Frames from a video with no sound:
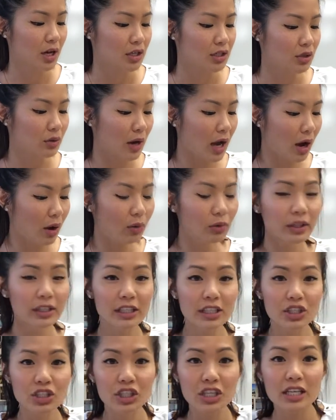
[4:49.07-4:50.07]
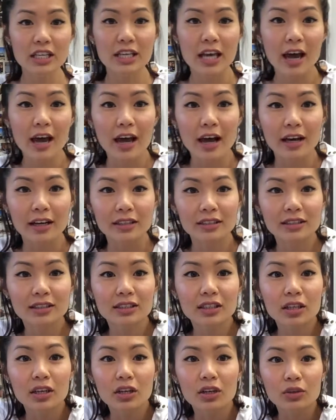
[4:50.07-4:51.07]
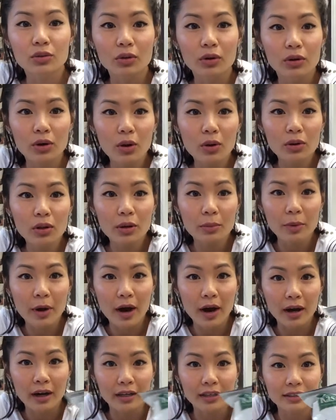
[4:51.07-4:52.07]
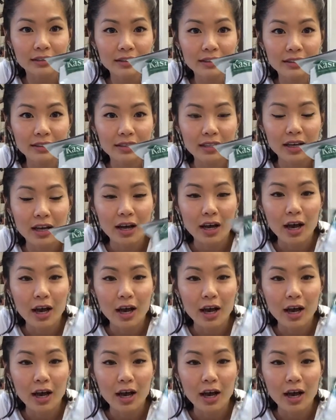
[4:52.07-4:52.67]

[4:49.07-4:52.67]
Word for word: So not only did she get us granola bars,